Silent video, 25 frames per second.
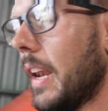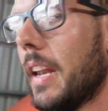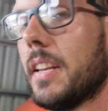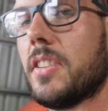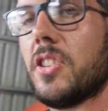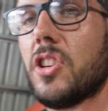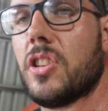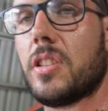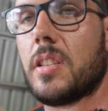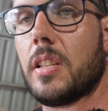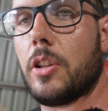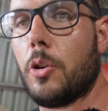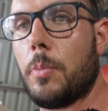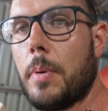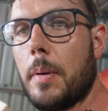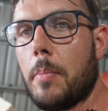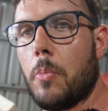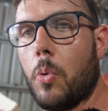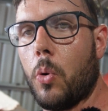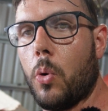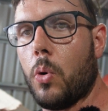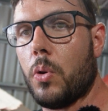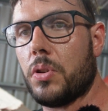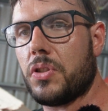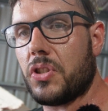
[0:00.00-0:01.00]
it's just a little bit
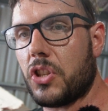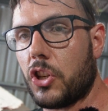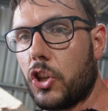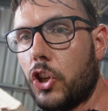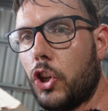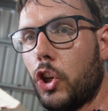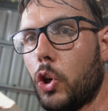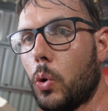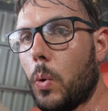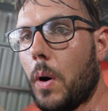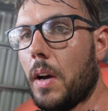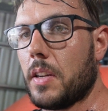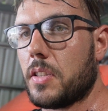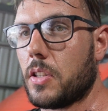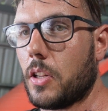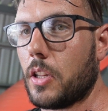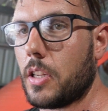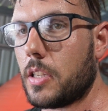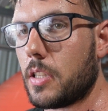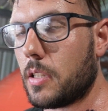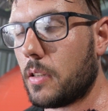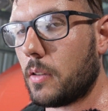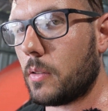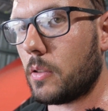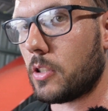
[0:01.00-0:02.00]
more secure. So
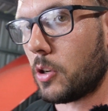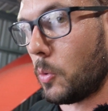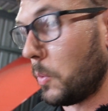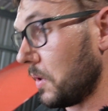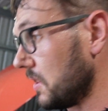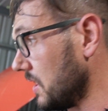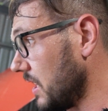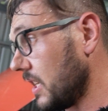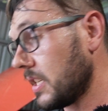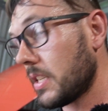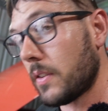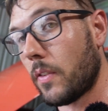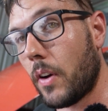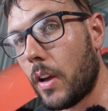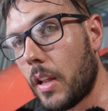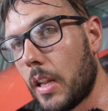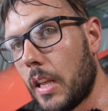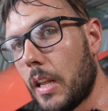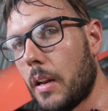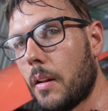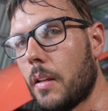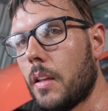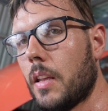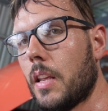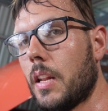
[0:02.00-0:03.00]
with this, if I
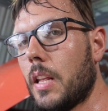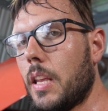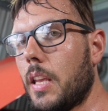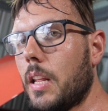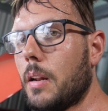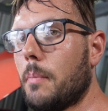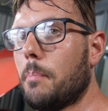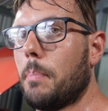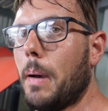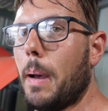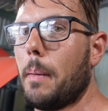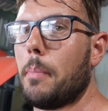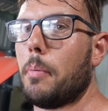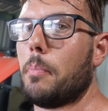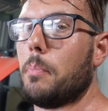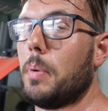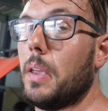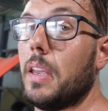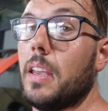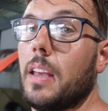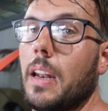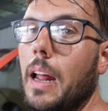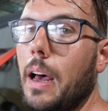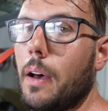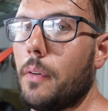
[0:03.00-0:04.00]
hit a bumper
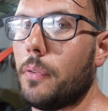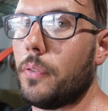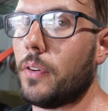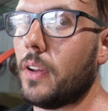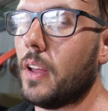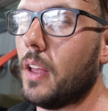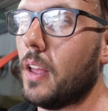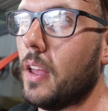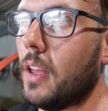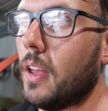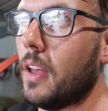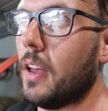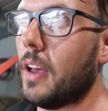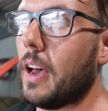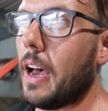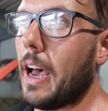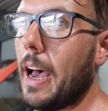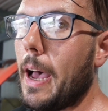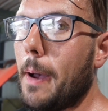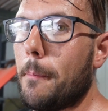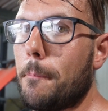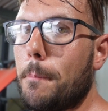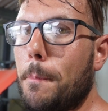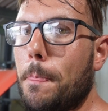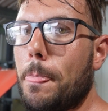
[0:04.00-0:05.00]
big enough,
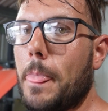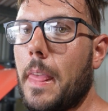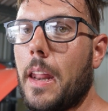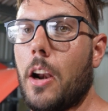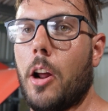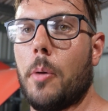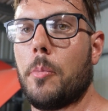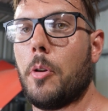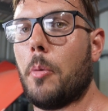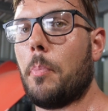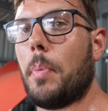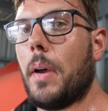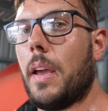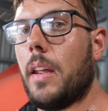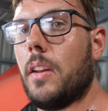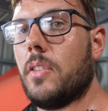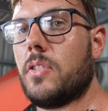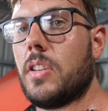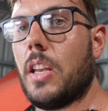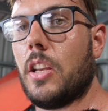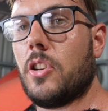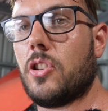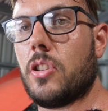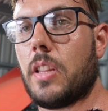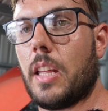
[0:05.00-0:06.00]
and I'm not paying
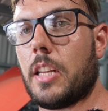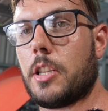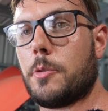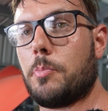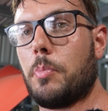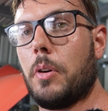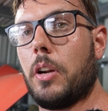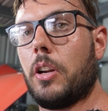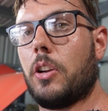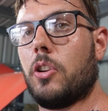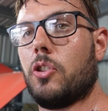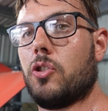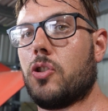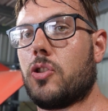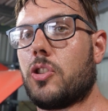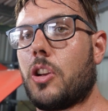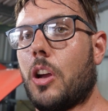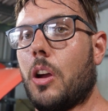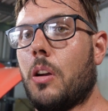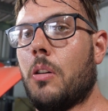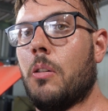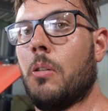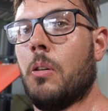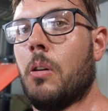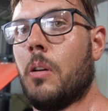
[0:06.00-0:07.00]
attention, that spring can just
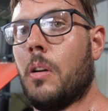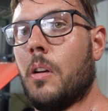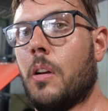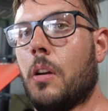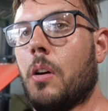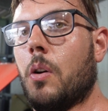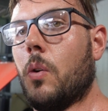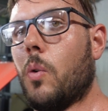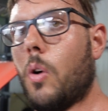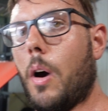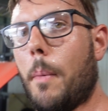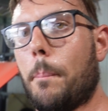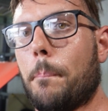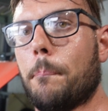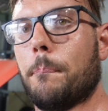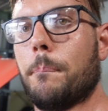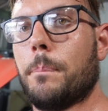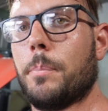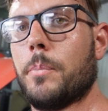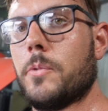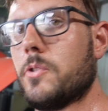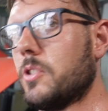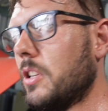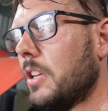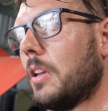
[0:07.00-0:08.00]
go, whoop,
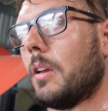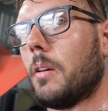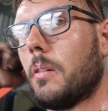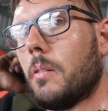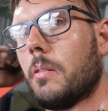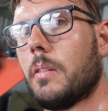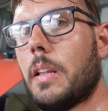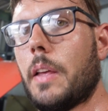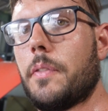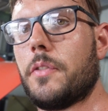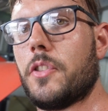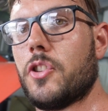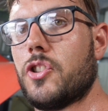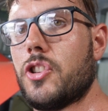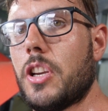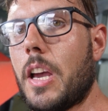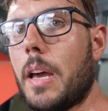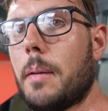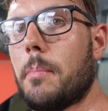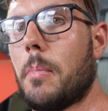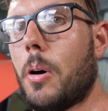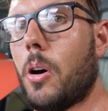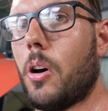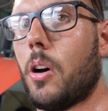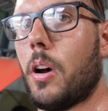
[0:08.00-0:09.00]
see ya, left to
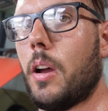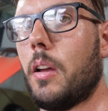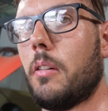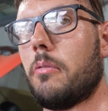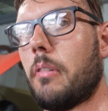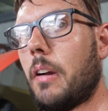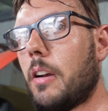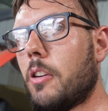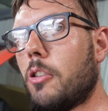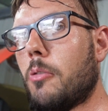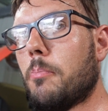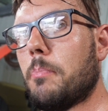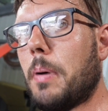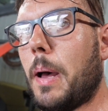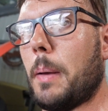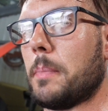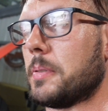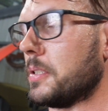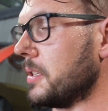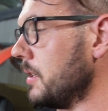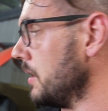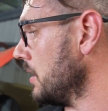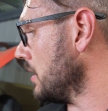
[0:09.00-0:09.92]
chat, bye, running on bumps.